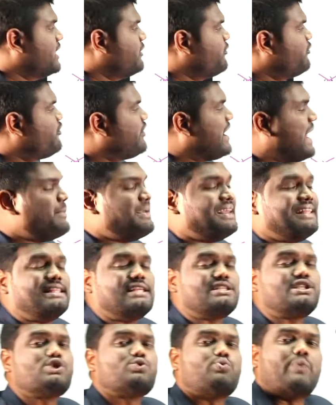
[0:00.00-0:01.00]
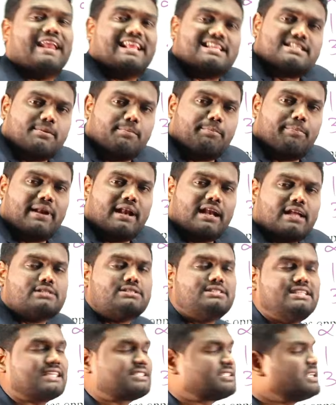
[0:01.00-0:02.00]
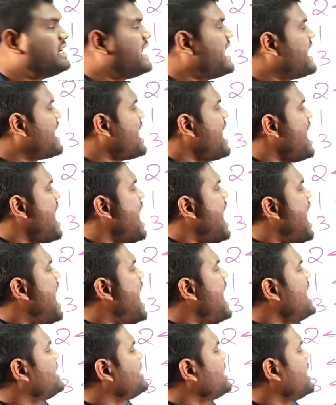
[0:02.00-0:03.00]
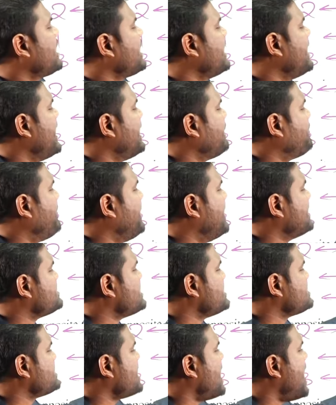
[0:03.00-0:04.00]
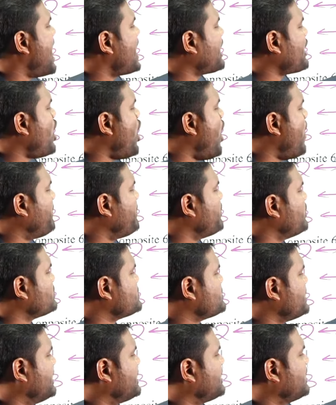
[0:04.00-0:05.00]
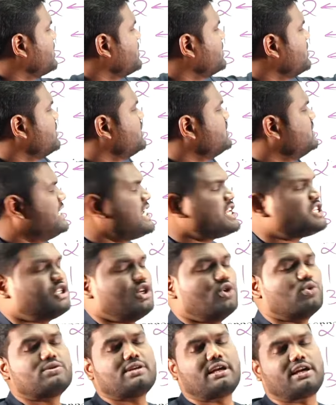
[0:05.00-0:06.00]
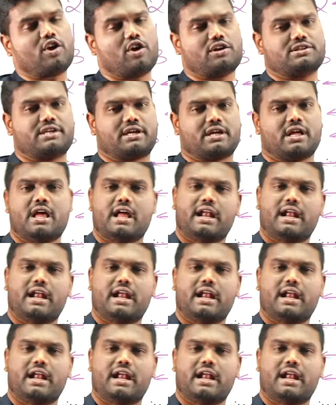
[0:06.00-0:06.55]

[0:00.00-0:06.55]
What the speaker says: Framing this is very simple. Just to take alternate places are opposite. Just use that logic.